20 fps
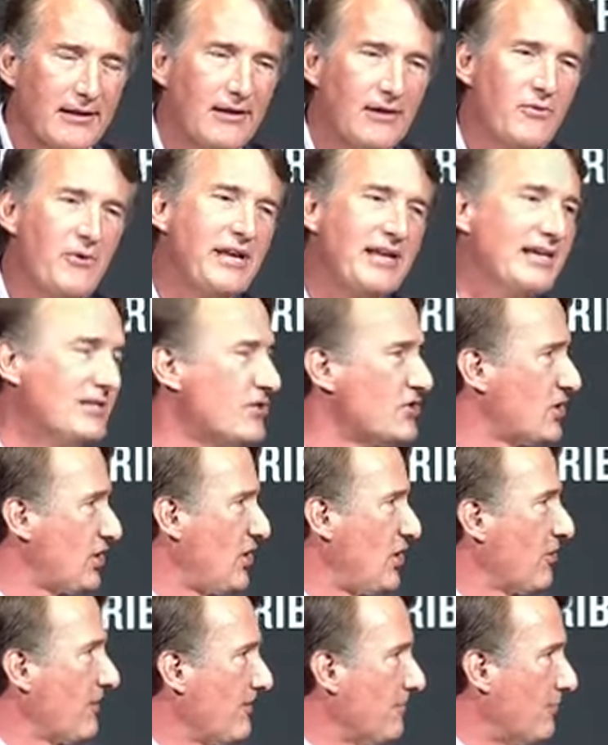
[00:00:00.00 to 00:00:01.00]
We need to
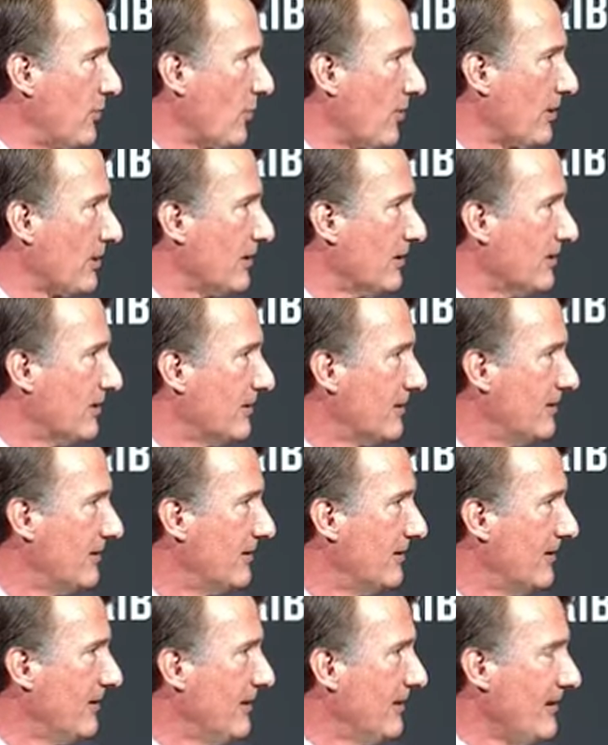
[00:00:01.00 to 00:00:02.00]
secure the border.
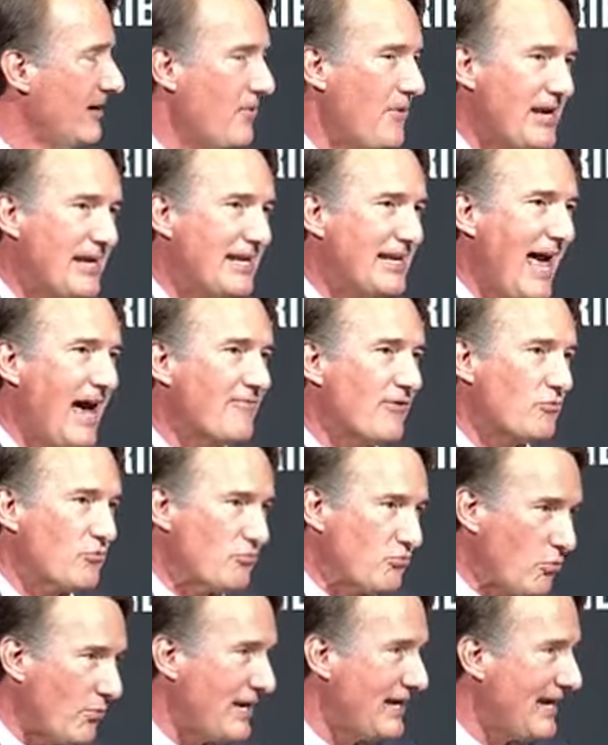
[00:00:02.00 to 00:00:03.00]
We need to
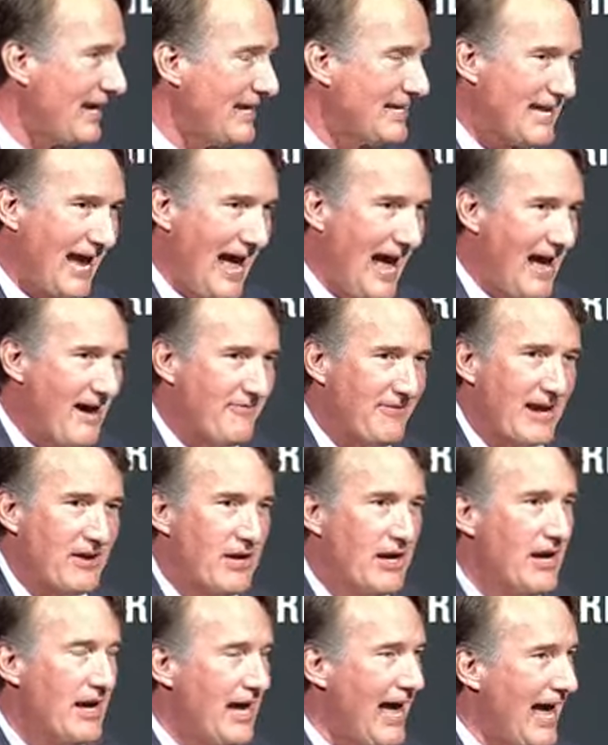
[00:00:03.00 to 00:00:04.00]
have
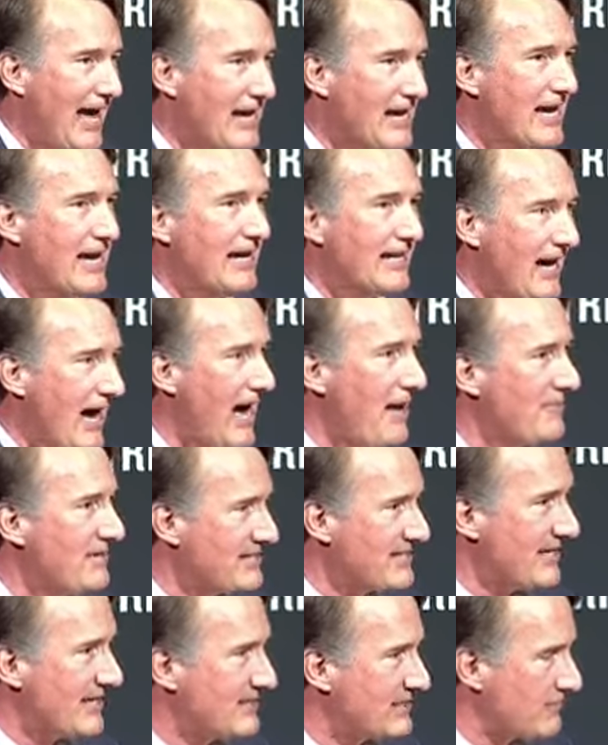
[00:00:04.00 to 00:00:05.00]
a common
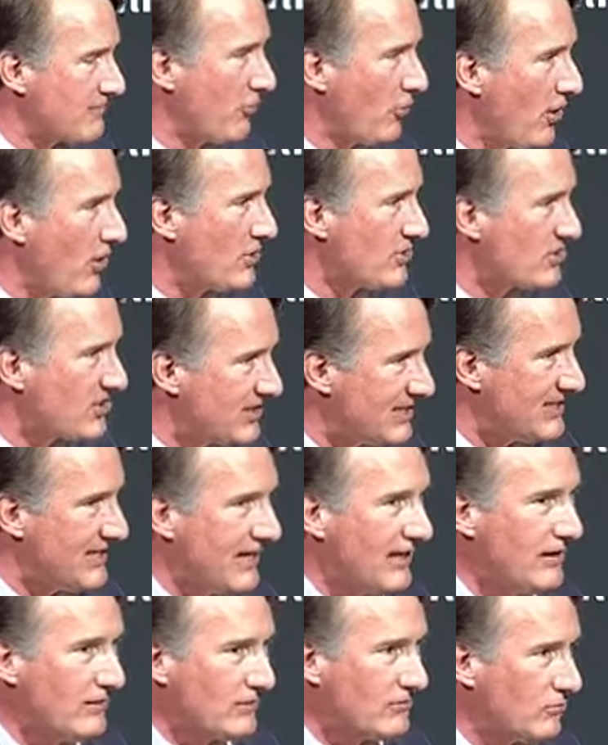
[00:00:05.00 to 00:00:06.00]
sense approach to
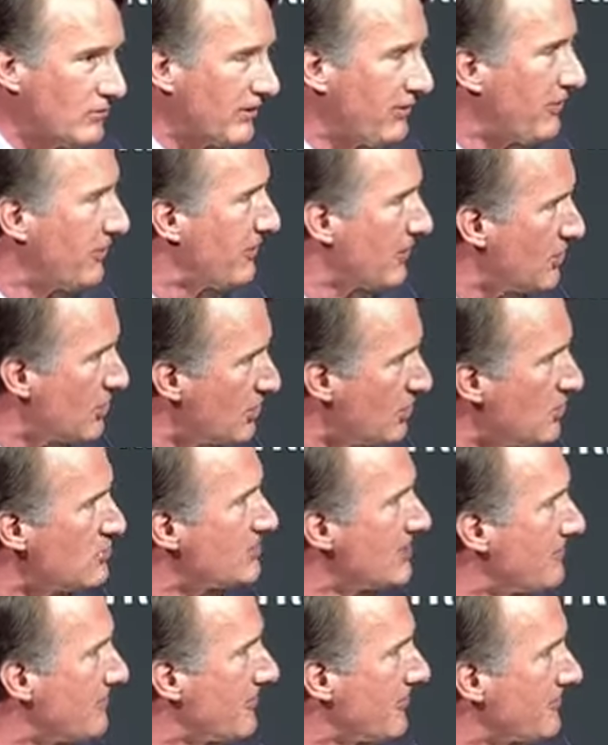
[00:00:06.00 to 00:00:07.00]
deal with the huge
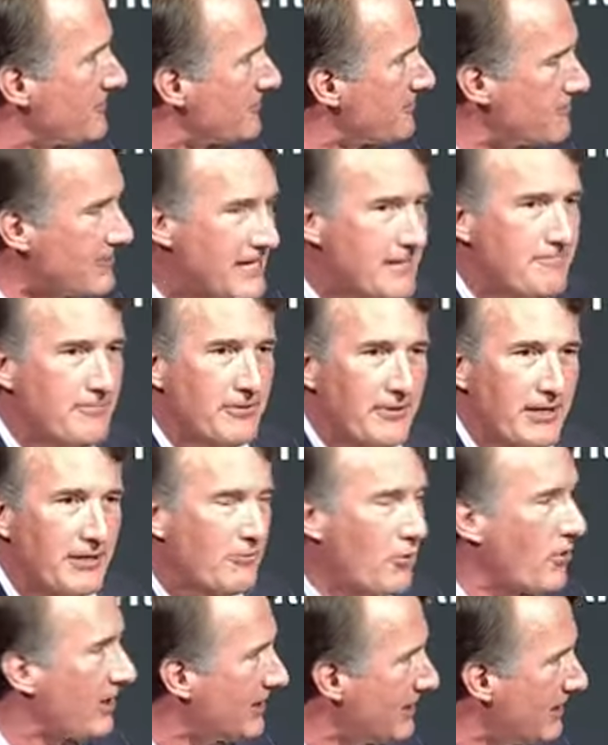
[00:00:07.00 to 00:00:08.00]
numbers of people
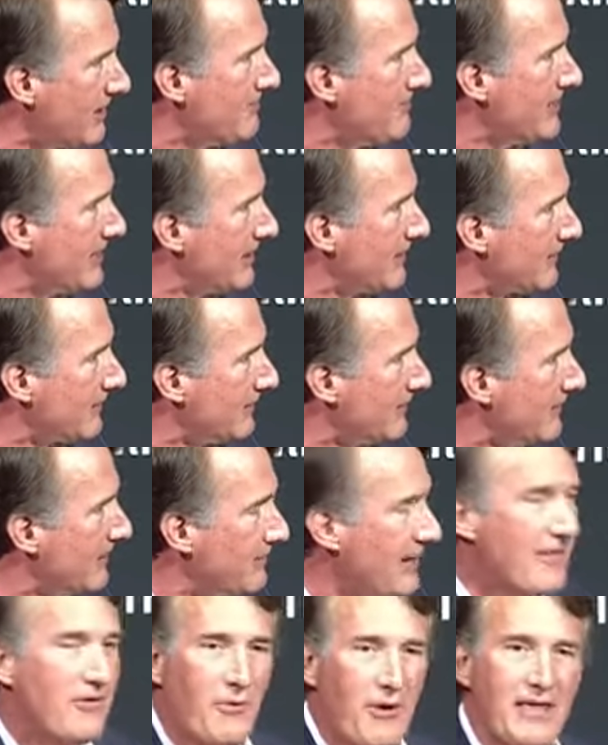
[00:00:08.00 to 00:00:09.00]
that want to come here.
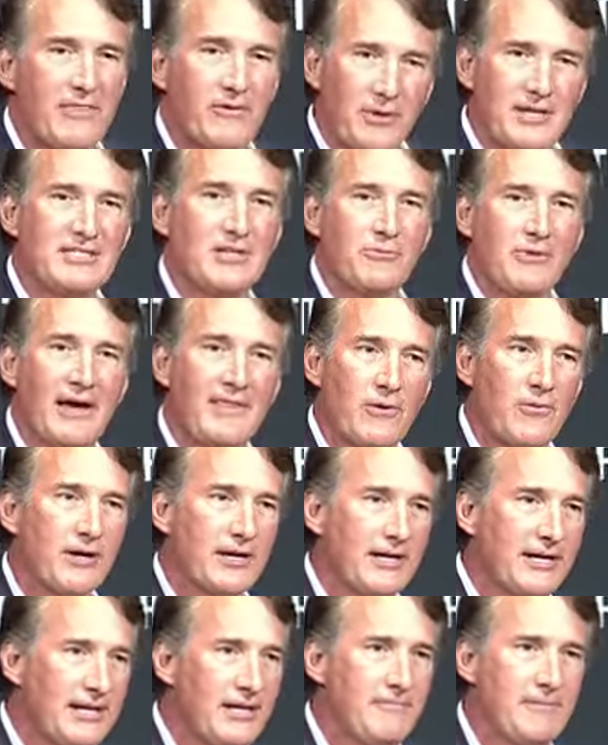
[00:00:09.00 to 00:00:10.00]
By the way, the reason why they want
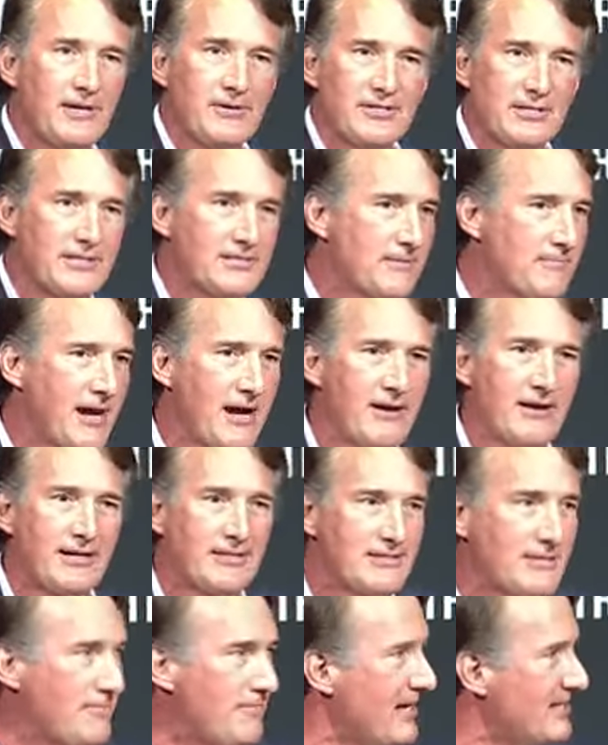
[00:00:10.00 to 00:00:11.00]
to come here is because America is
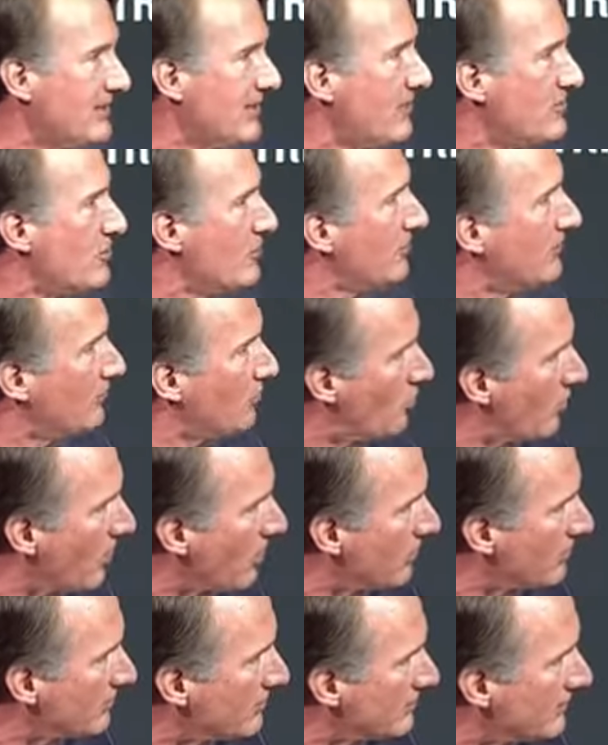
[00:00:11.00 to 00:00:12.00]
the best country in the
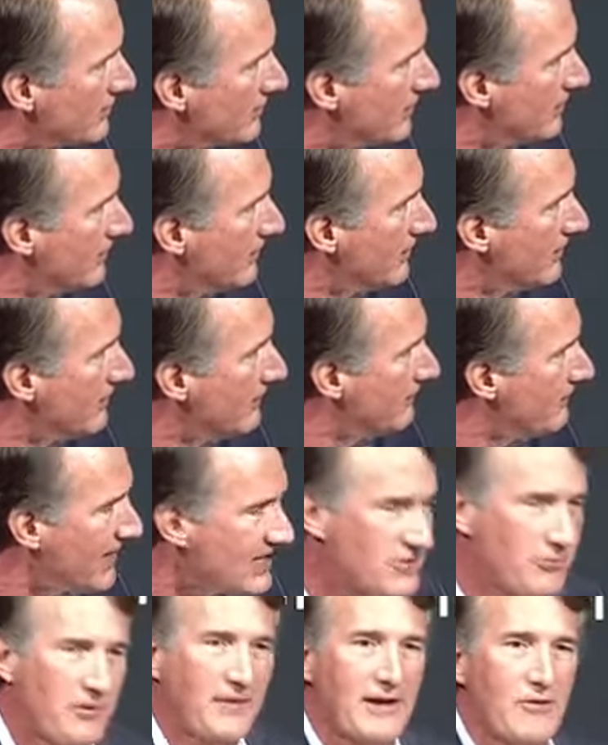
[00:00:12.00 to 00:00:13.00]
world.
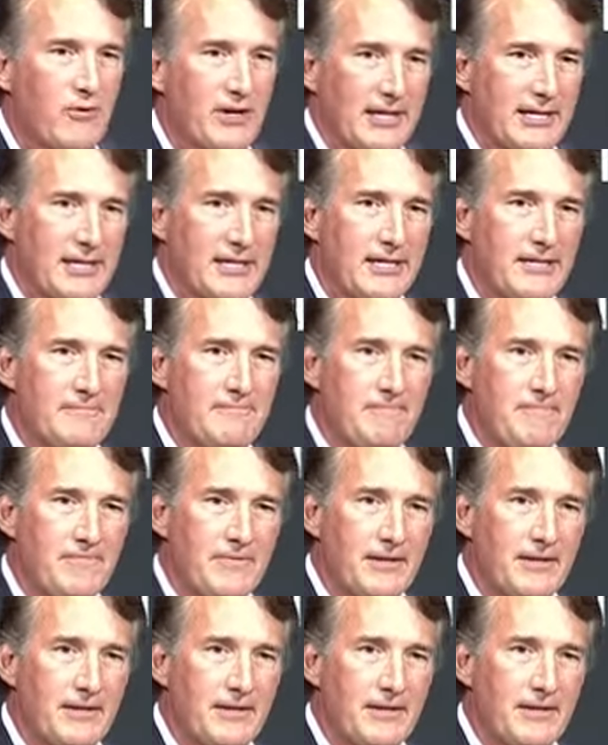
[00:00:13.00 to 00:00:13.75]
That's why they want to come.